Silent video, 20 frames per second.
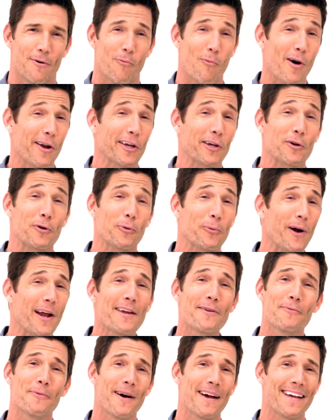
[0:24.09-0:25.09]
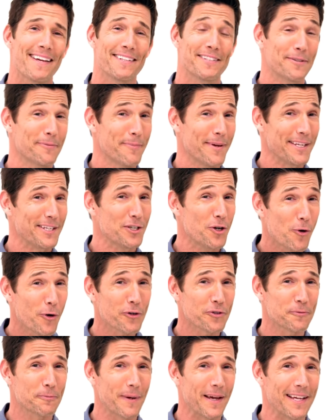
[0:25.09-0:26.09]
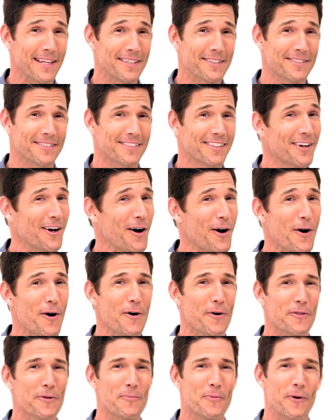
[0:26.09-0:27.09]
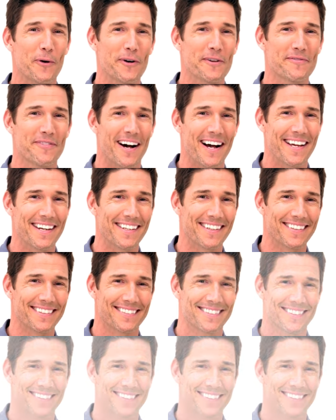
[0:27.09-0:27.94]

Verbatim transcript: What a great way to make your space all the more inviting.